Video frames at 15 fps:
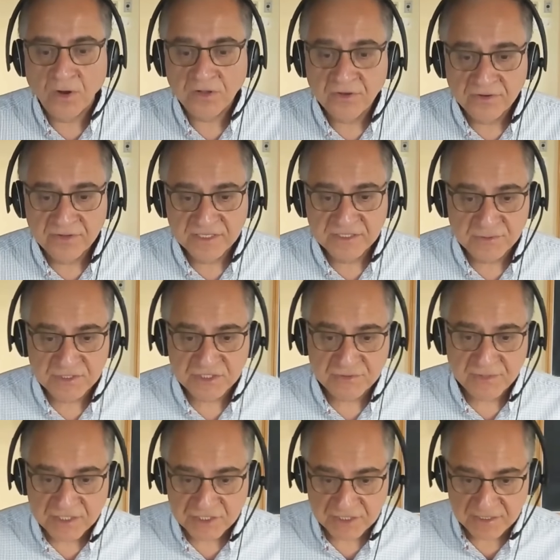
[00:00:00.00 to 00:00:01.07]
what are these
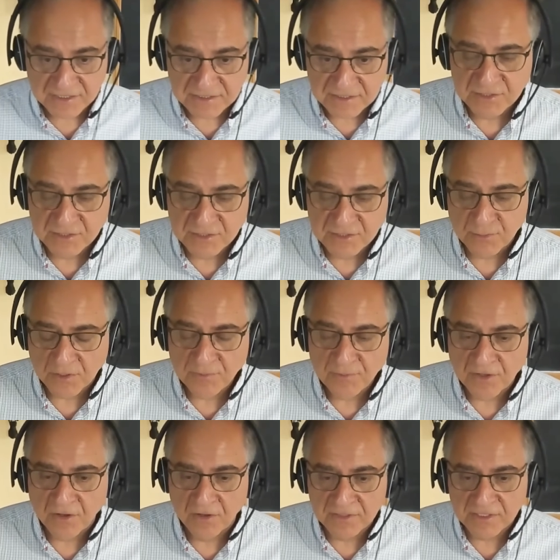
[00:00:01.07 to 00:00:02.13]
restrictions is what
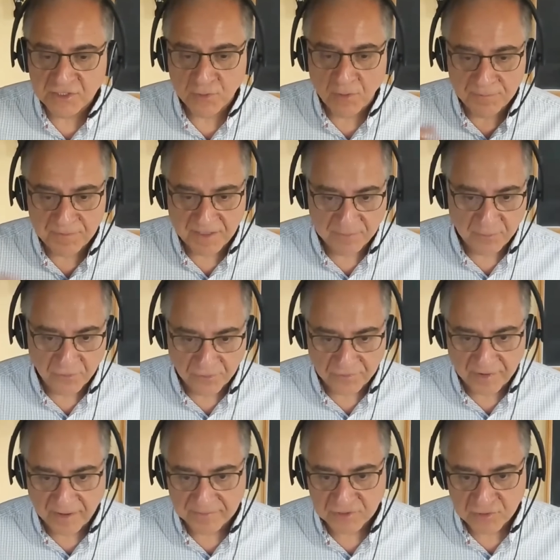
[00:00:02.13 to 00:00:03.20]
we call the swampland
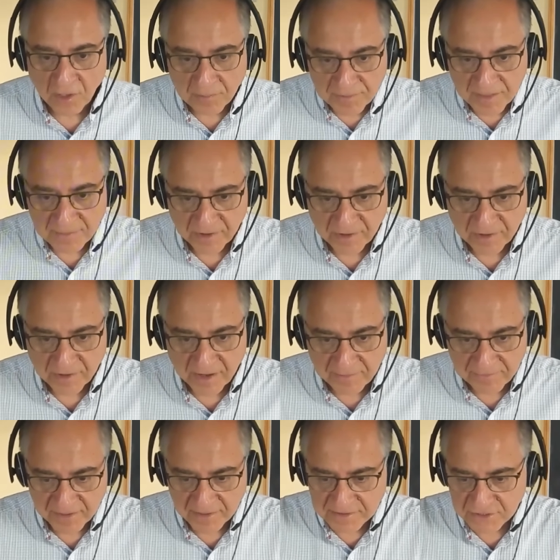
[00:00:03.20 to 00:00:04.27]
program. Swampland
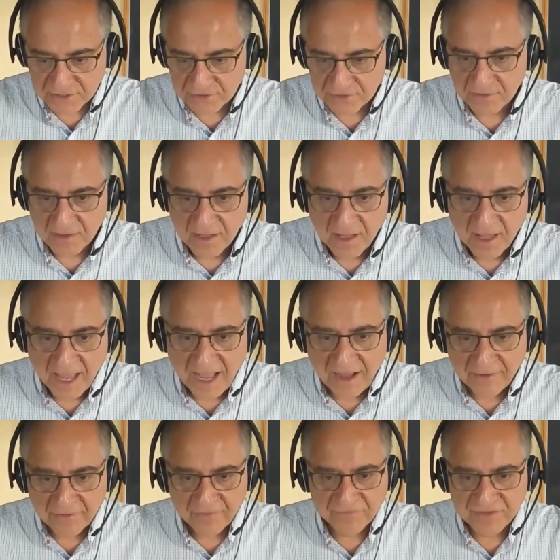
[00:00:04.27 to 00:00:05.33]
program tells you
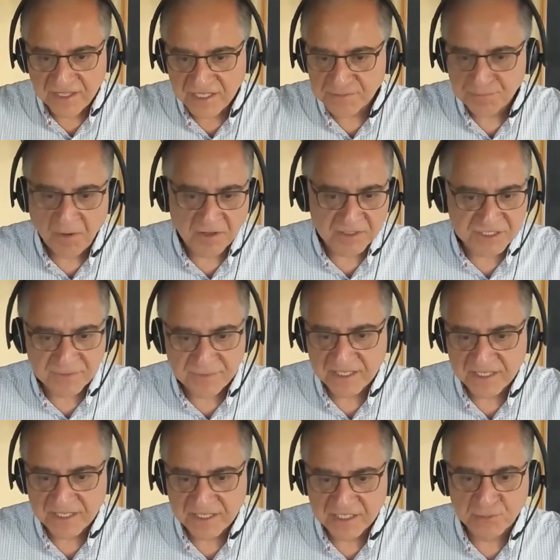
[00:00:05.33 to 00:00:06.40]
out of these
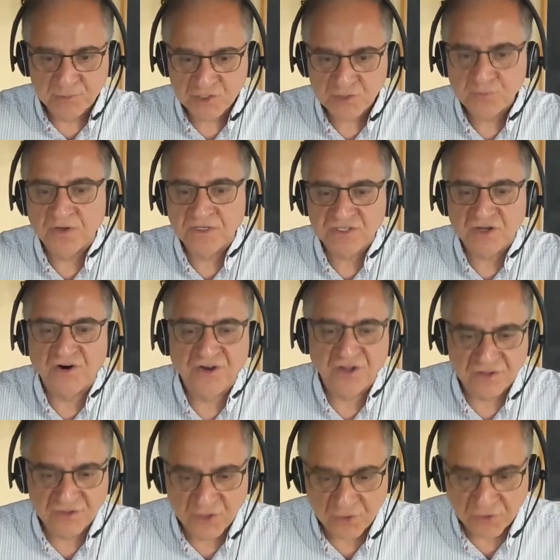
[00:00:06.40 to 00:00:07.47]
possibilities, which ones are
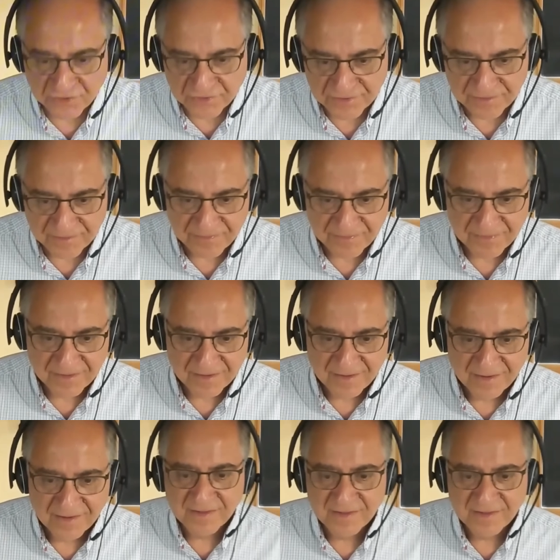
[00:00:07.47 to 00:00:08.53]
not good.
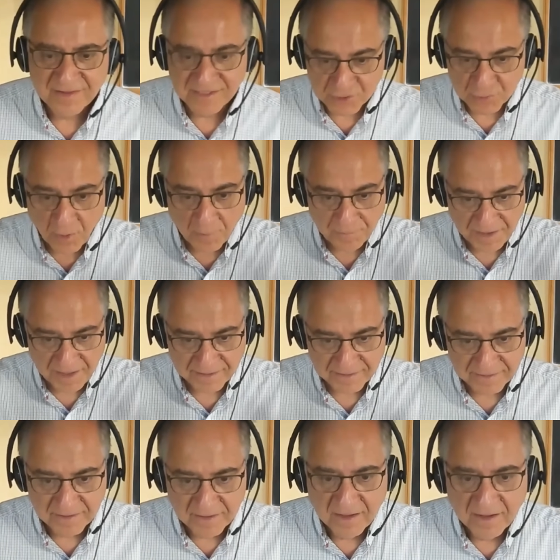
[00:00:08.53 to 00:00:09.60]
Swampland.
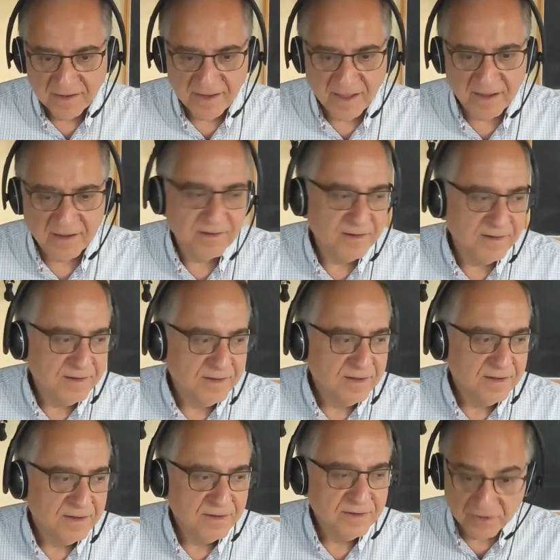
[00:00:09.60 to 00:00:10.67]
Now,
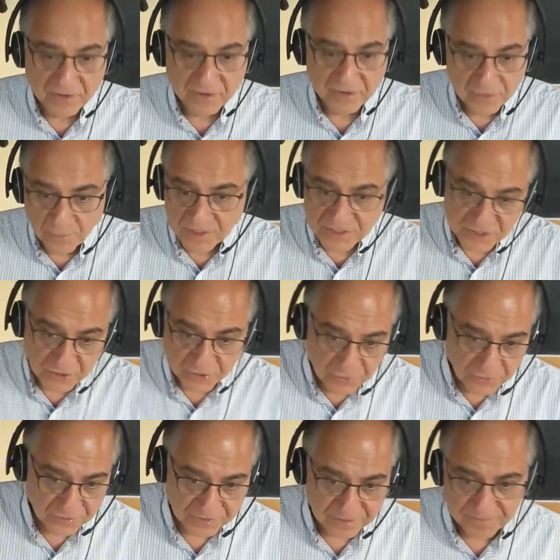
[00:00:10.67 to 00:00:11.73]
the other ones are
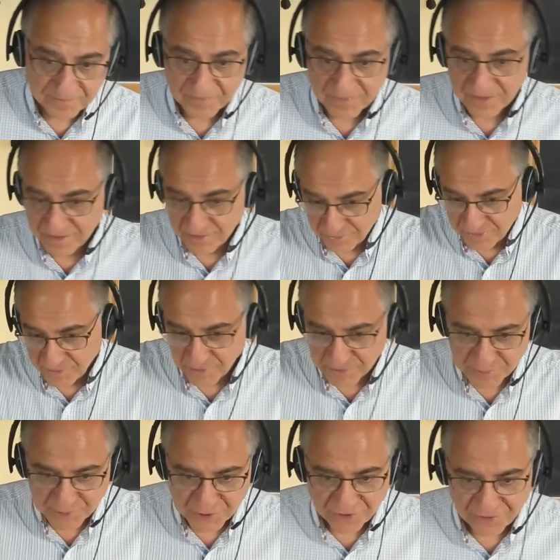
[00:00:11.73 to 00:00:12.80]
good. They the
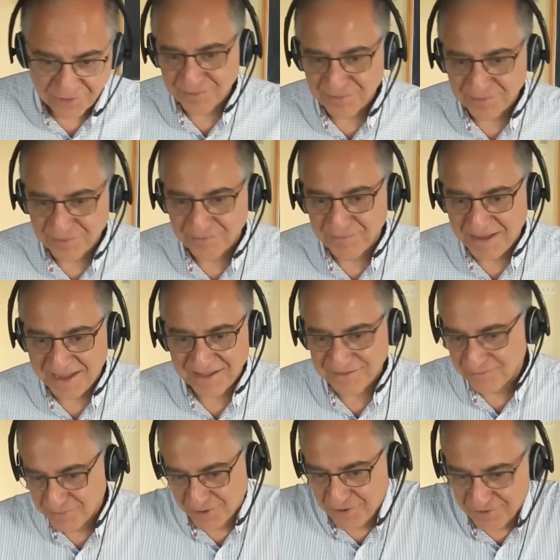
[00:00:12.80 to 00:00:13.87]
ones which are not
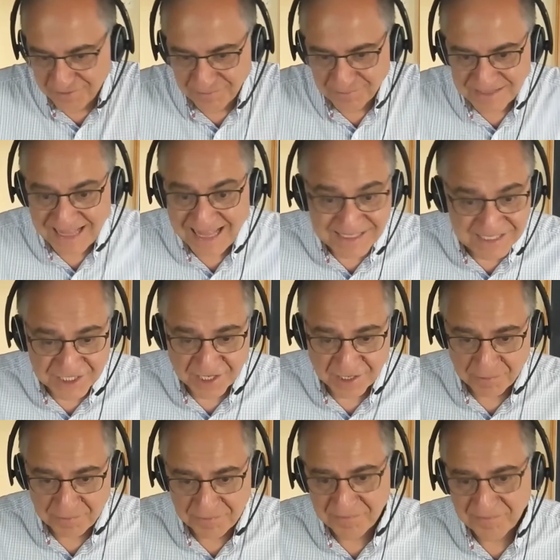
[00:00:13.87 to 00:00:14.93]
bad. We call them
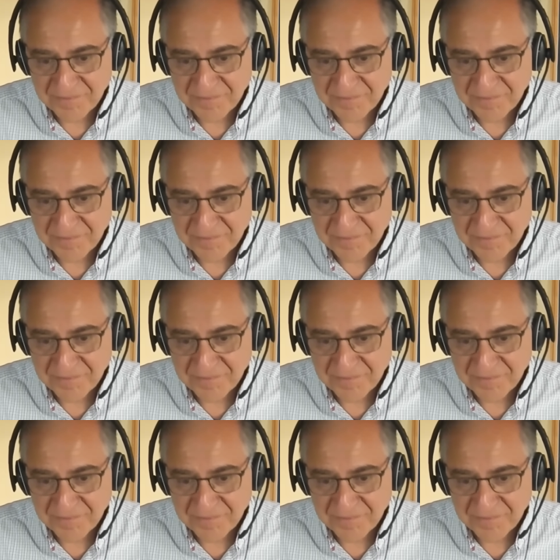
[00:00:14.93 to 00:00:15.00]
landscape.